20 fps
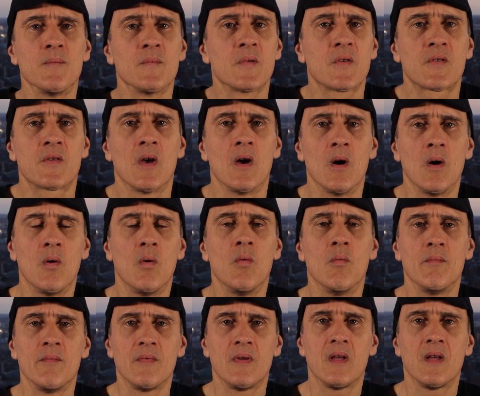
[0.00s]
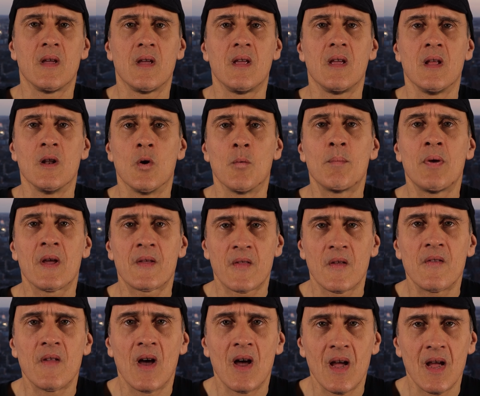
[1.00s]
So, pick
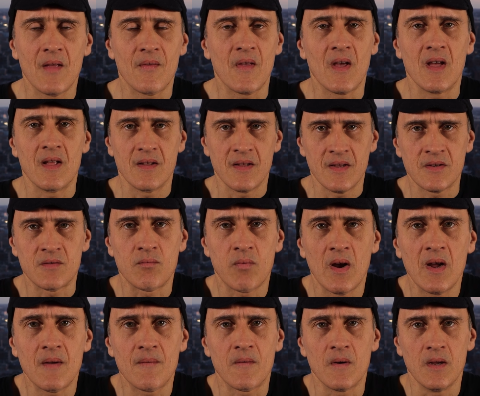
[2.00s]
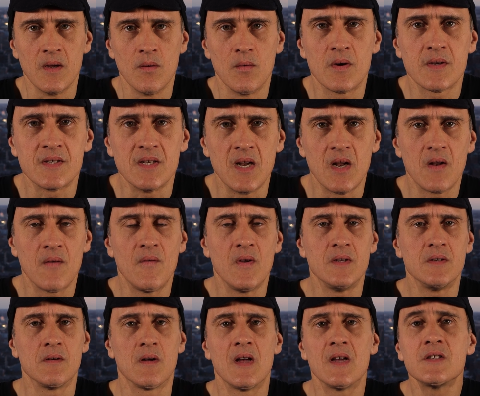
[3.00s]
the diet that is right for you as an
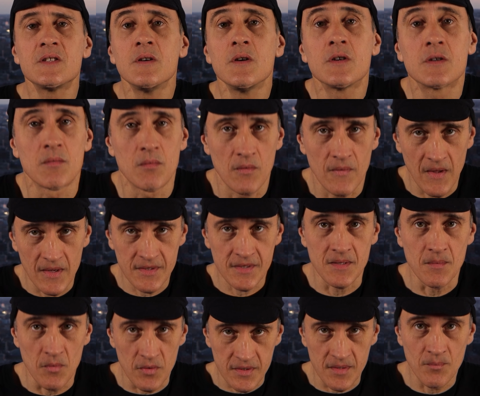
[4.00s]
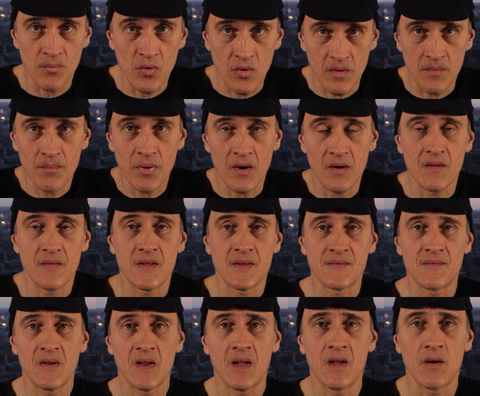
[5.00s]
individual. As usual, that's the most important part of this
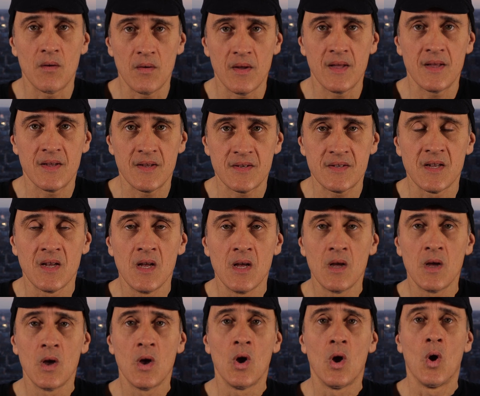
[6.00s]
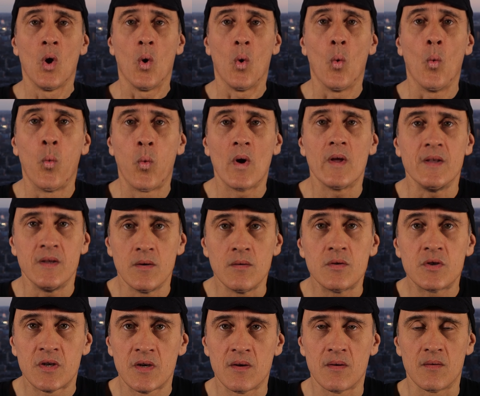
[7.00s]
video, is what you
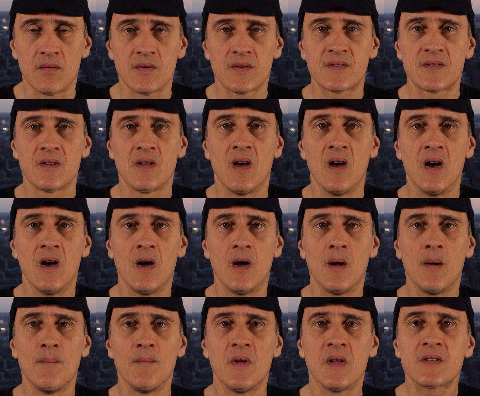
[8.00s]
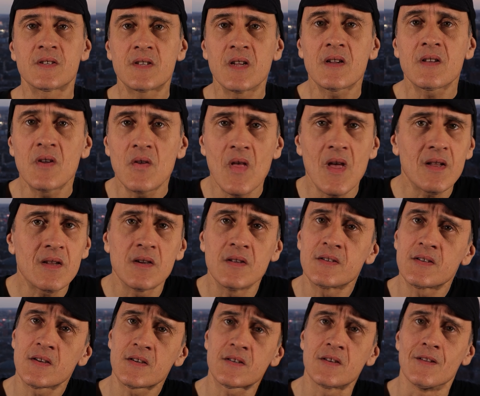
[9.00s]
choose, and stick to that
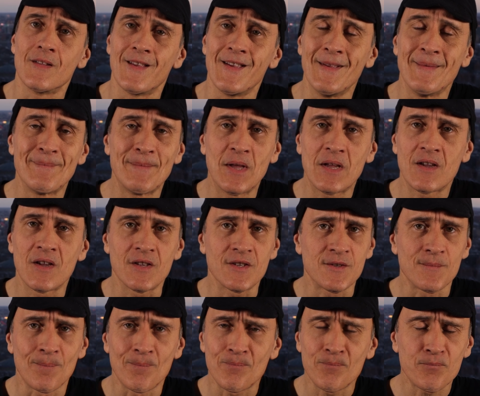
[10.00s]
consistently, because,